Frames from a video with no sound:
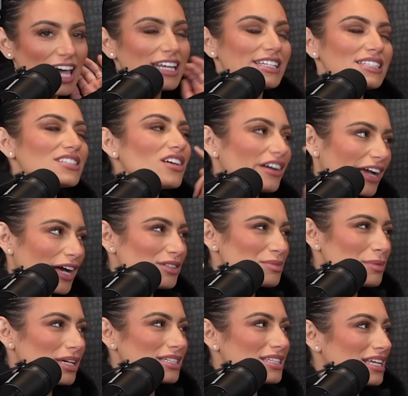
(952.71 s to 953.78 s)
And it stuck out to
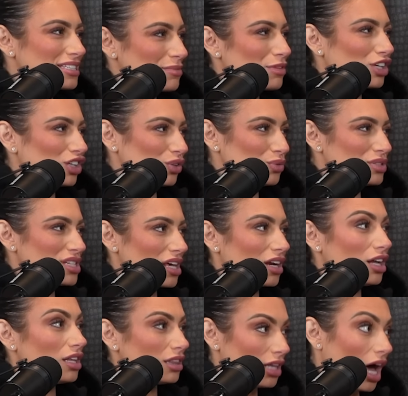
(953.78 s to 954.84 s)
me because that's something you said
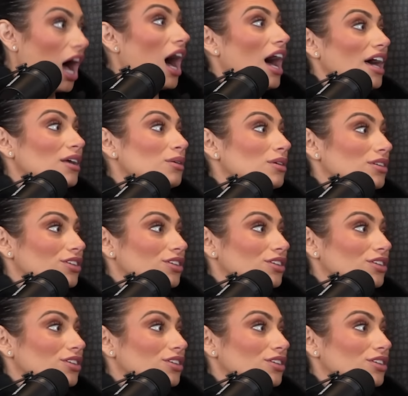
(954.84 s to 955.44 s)
a lot.